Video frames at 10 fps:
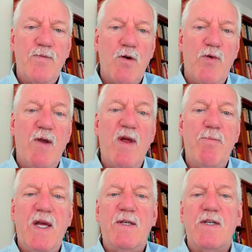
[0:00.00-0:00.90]
We
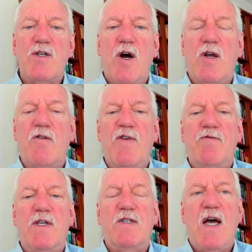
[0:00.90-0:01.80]
repeat this
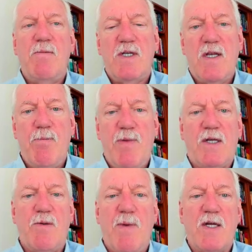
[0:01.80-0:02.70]
150 times and then
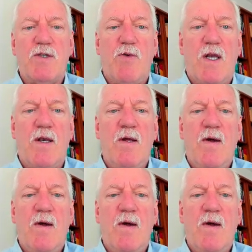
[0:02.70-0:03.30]
pick the best one.